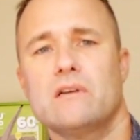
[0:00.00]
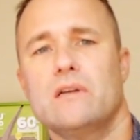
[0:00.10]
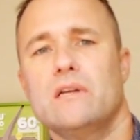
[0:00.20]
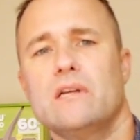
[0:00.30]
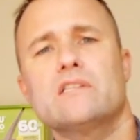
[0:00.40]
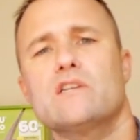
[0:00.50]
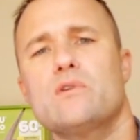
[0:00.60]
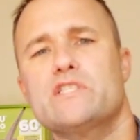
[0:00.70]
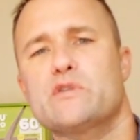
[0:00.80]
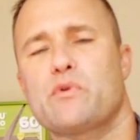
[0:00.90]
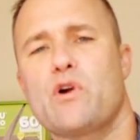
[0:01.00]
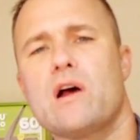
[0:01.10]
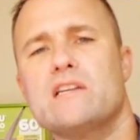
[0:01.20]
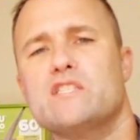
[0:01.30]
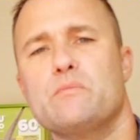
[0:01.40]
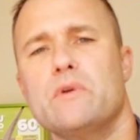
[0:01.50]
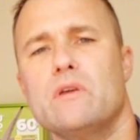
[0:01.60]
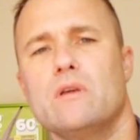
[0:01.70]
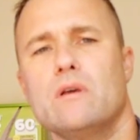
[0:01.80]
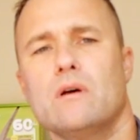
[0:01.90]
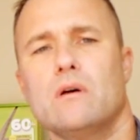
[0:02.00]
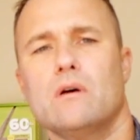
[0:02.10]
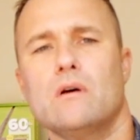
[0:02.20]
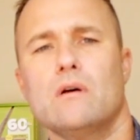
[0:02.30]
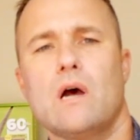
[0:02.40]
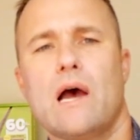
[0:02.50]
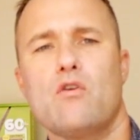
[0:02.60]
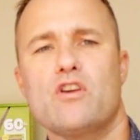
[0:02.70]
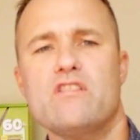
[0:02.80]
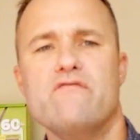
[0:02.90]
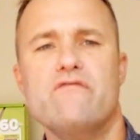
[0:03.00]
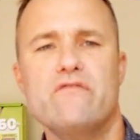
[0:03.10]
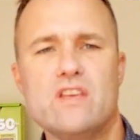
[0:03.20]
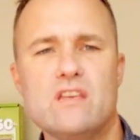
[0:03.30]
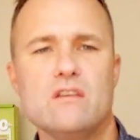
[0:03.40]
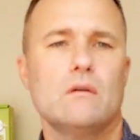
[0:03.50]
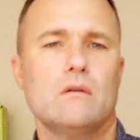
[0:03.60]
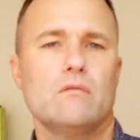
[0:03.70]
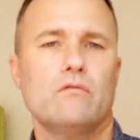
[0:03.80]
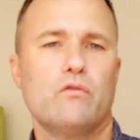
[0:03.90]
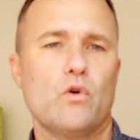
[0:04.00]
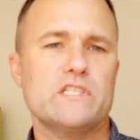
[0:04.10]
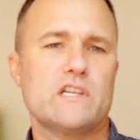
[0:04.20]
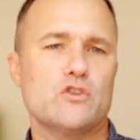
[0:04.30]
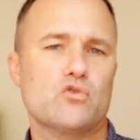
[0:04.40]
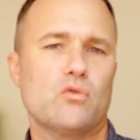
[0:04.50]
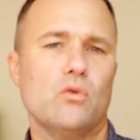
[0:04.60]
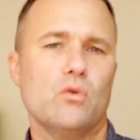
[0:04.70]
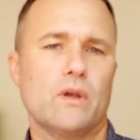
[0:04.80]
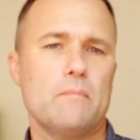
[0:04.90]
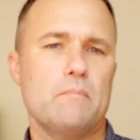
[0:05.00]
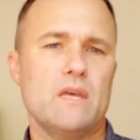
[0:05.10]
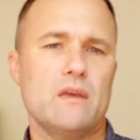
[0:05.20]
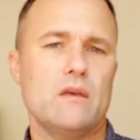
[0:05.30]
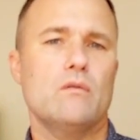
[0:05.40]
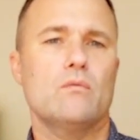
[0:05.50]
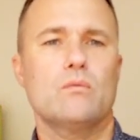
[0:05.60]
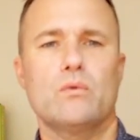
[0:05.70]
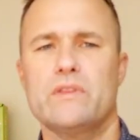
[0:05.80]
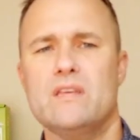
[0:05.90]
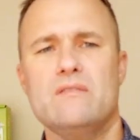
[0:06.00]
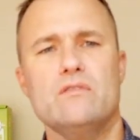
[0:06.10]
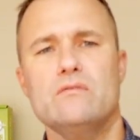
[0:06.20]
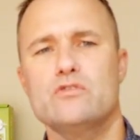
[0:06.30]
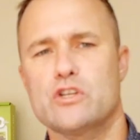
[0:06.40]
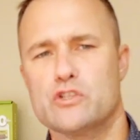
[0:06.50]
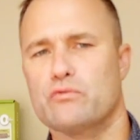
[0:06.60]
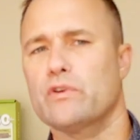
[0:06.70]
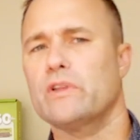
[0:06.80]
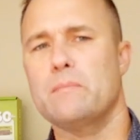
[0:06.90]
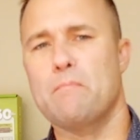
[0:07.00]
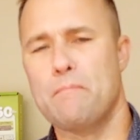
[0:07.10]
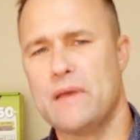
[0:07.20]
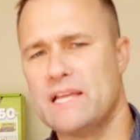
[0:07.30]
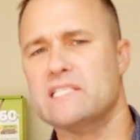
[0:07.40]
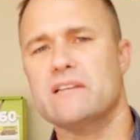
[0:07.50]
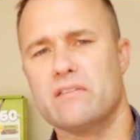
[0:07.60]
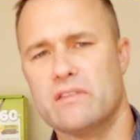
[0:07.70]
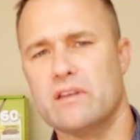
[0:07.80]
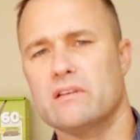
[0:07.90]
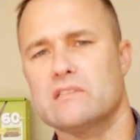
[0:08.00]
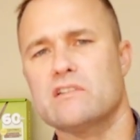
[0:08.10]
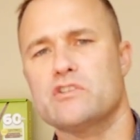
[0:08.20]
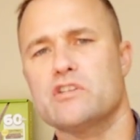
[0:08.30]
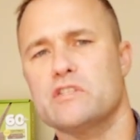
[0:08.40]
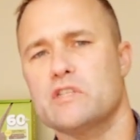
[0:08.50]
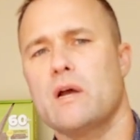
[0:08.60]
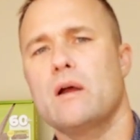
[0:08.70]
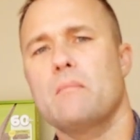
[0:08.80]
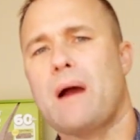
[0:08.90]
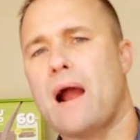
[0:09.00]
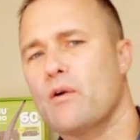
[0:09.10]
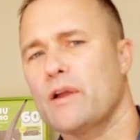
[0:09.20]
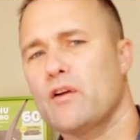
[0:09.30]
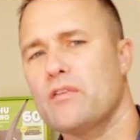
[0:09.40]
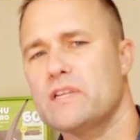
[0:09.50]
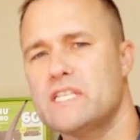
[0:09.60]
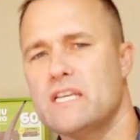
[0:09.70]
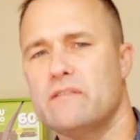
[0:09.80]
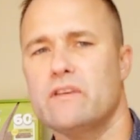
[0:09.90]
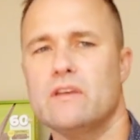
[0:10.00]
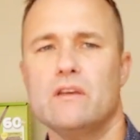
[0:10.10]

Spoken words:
It's always surprised me how convenient voice control can be with even just really basic things such as powering on the TV